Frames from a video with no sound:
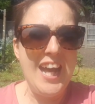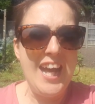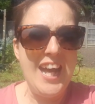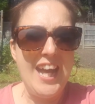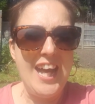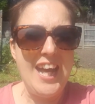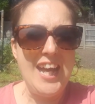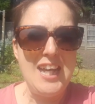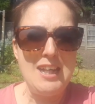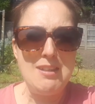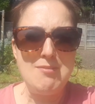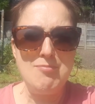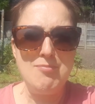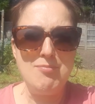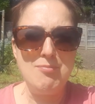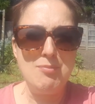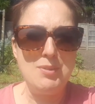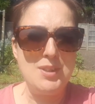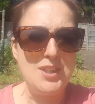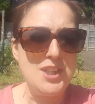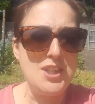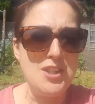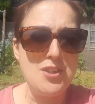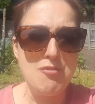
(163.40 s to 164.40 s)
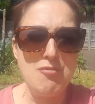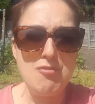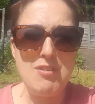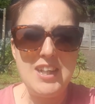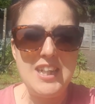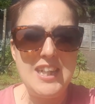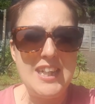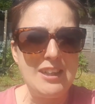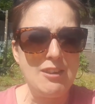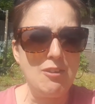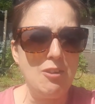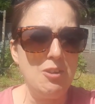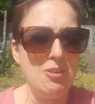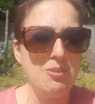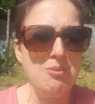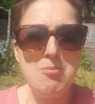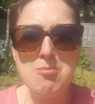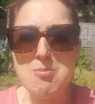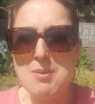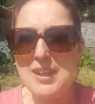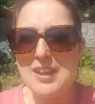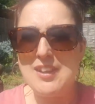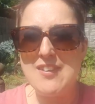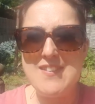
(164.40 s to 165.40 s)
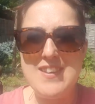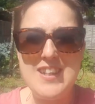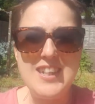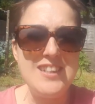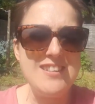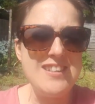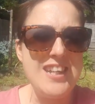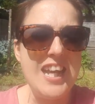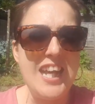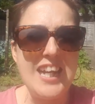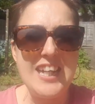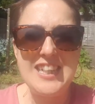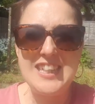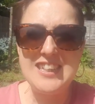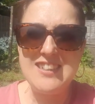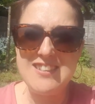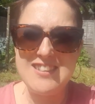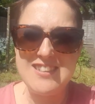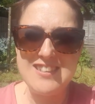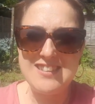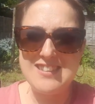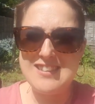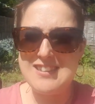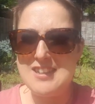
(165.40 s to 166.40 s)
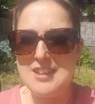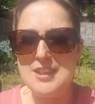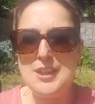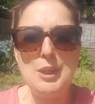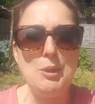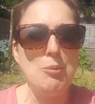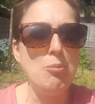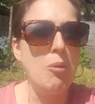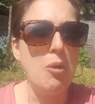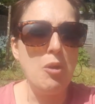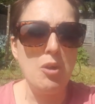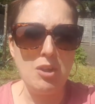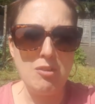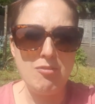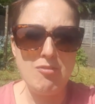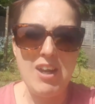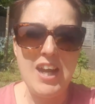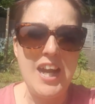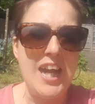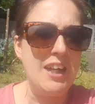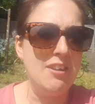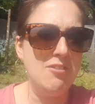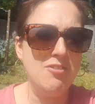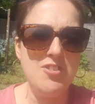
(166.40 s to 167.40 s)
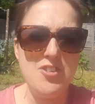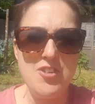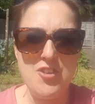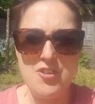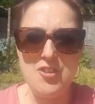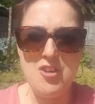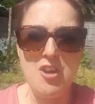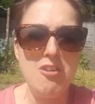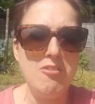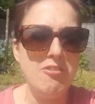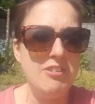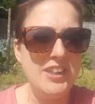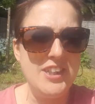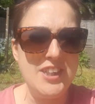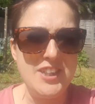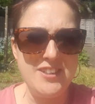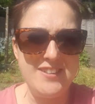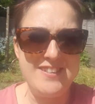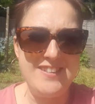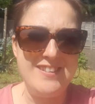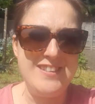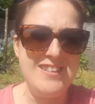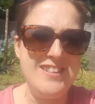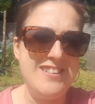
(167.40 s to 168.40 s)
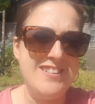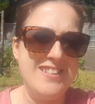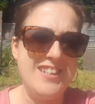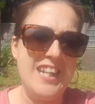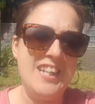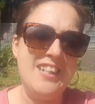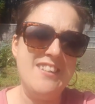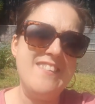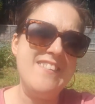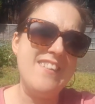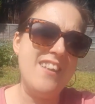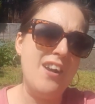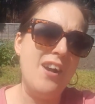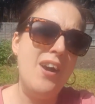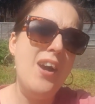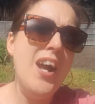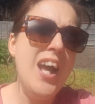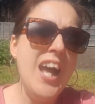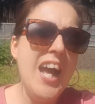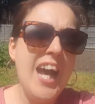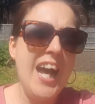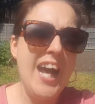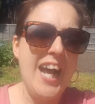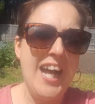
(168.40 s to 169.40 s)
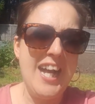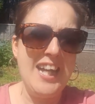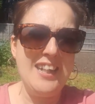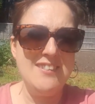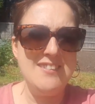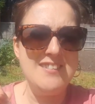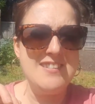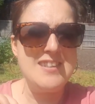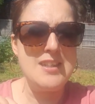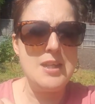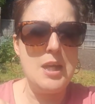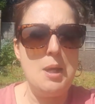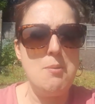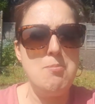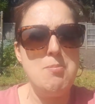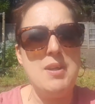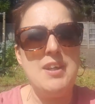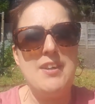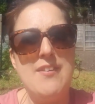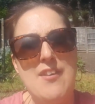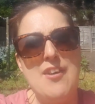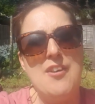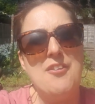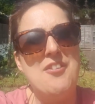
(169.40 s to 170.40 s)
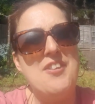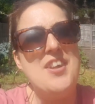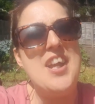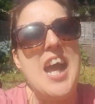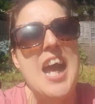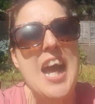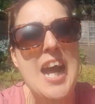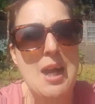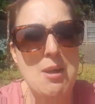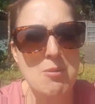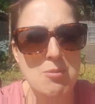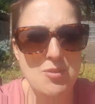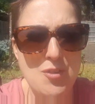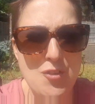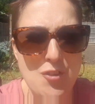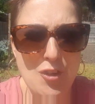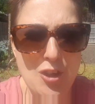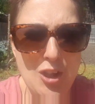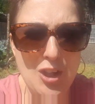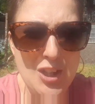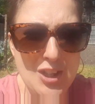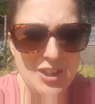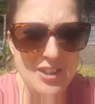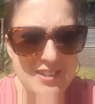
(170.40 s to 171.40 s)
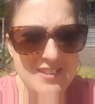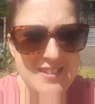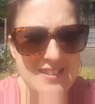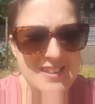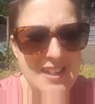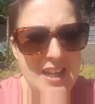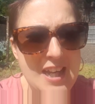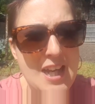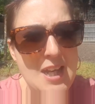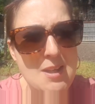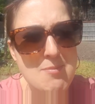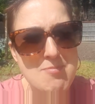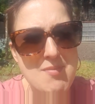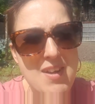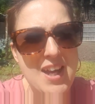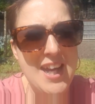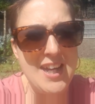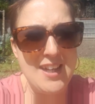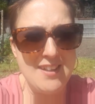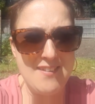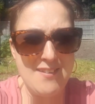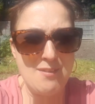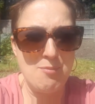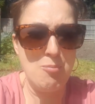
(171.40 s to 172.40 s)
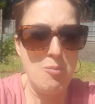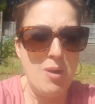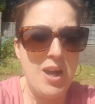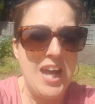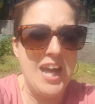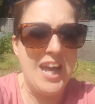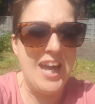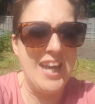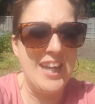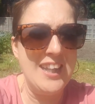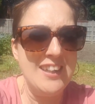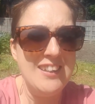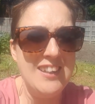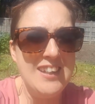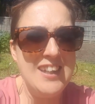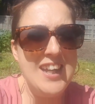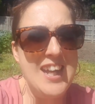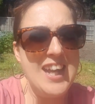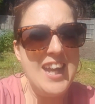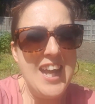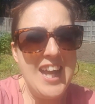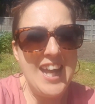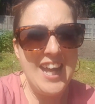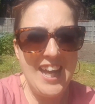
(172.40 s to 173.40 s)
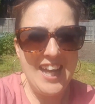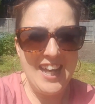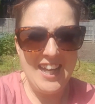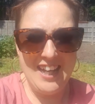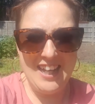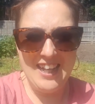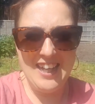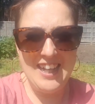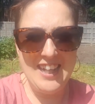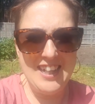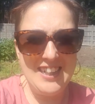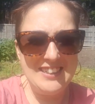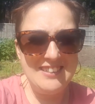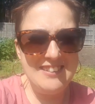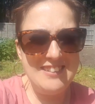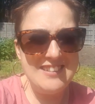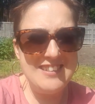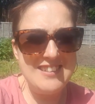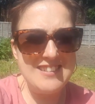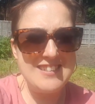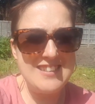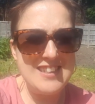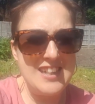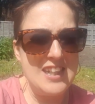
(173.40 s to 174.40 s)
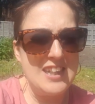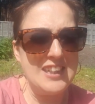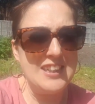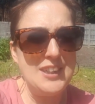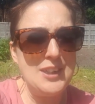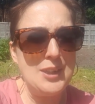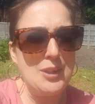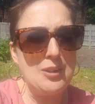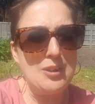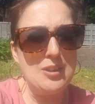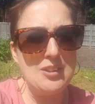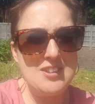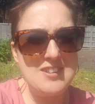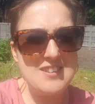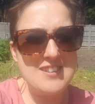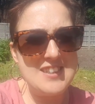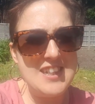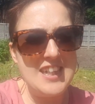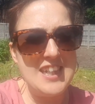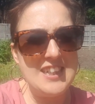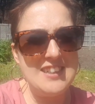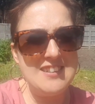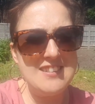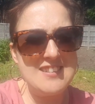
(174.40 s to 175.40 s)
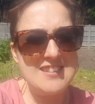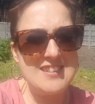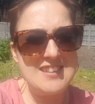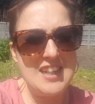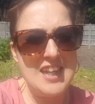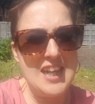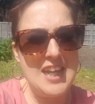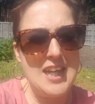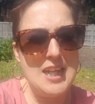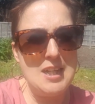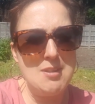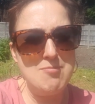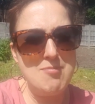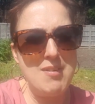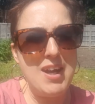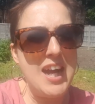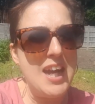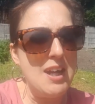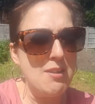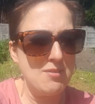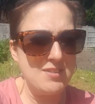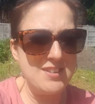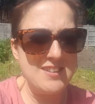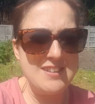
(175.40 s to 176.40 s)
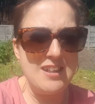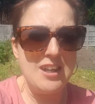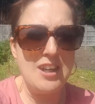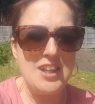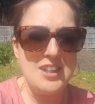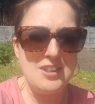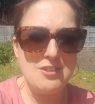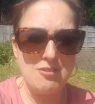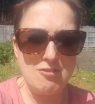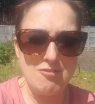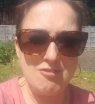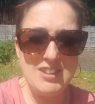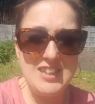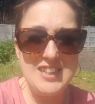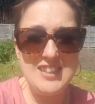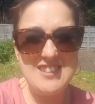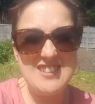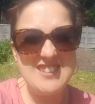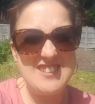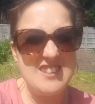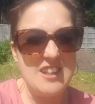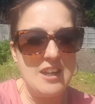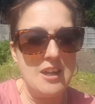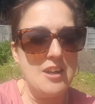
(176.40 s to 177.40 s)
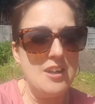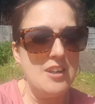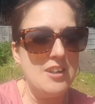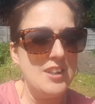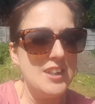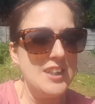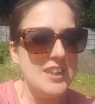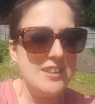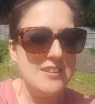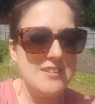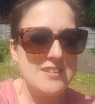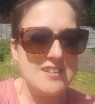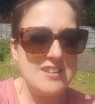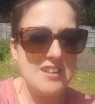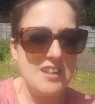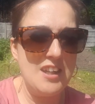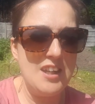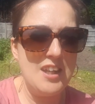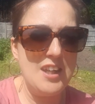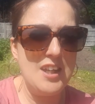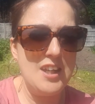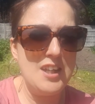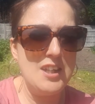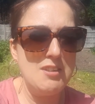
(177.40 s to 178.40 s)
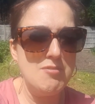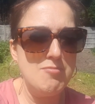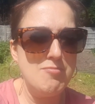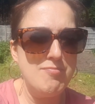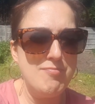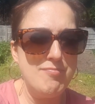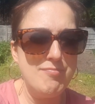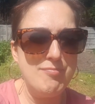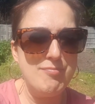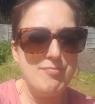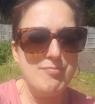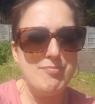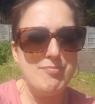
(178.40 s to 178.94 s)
um, which is really good because it takes you all around Norwich city centre and a bit on the outskirts um, as well and uh, you could sit um, outside or inside um,